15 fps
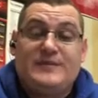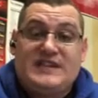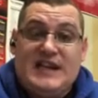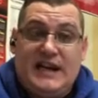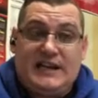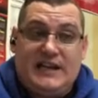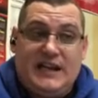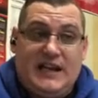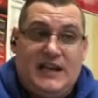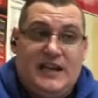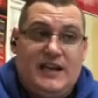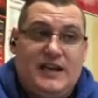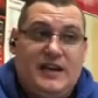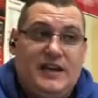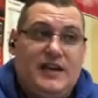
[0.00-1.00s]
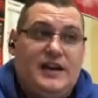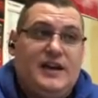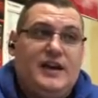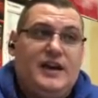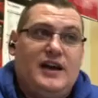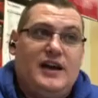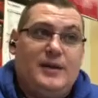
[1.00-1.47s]
technique.
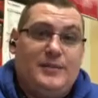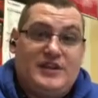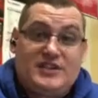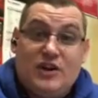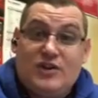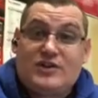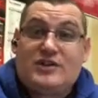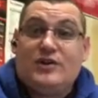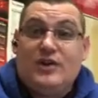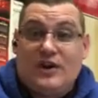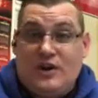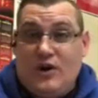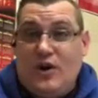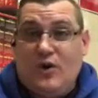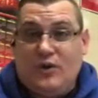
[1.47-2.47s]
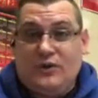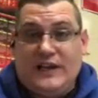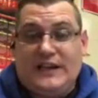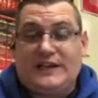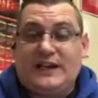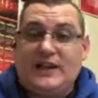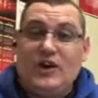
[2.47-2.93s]
It's also a cold,
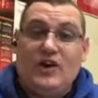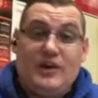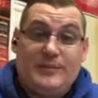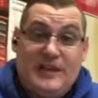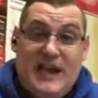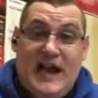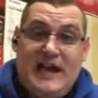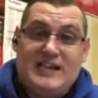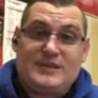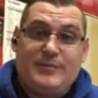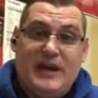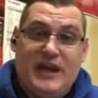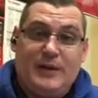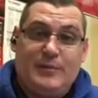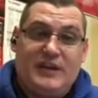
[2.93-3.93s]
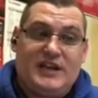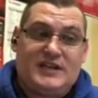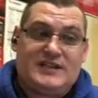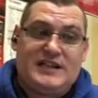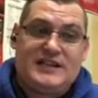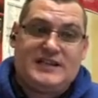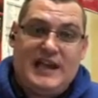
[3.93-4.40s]
like they call him the Iceman,
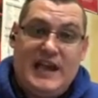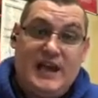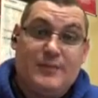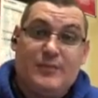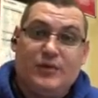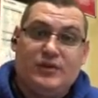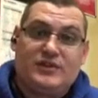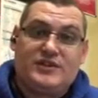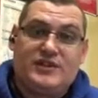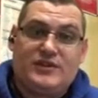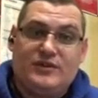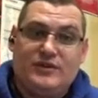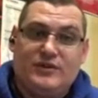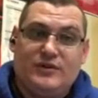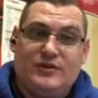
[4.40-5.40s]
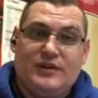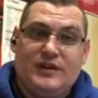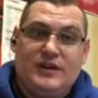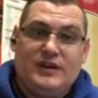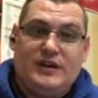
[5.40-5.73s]
because he's able to,